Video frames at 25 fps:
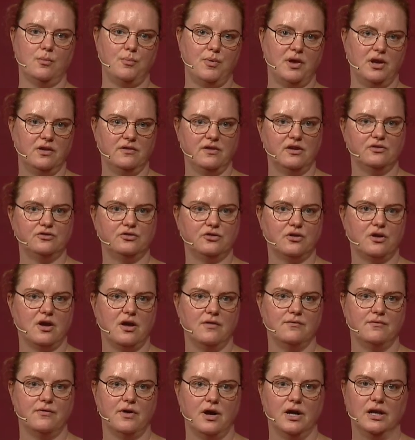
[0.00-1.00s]
pen tester
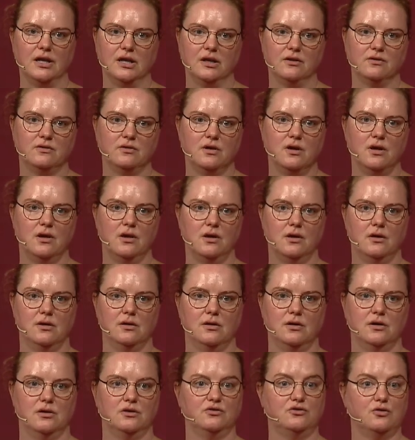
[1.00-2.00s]
can find it.
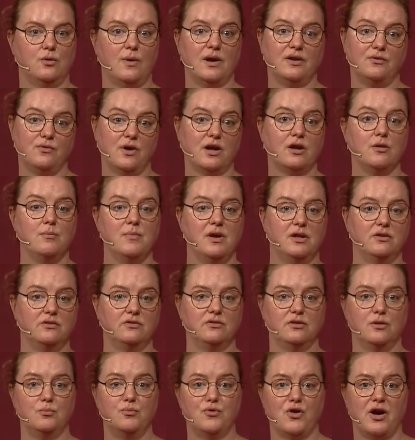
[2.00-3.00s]
Uh, so I'd
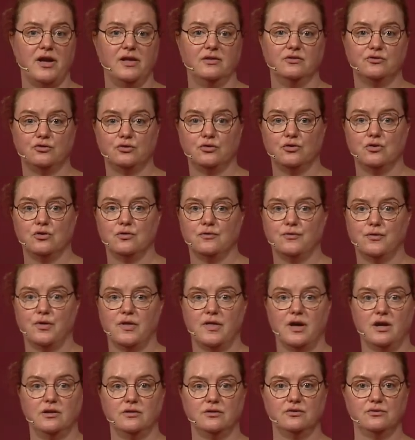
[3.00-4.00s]
recommend uh, Brian's talk for
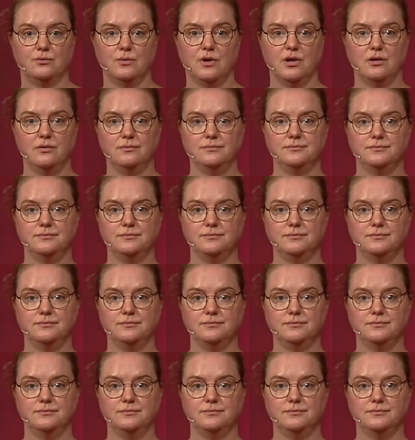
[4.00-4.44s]
that as well.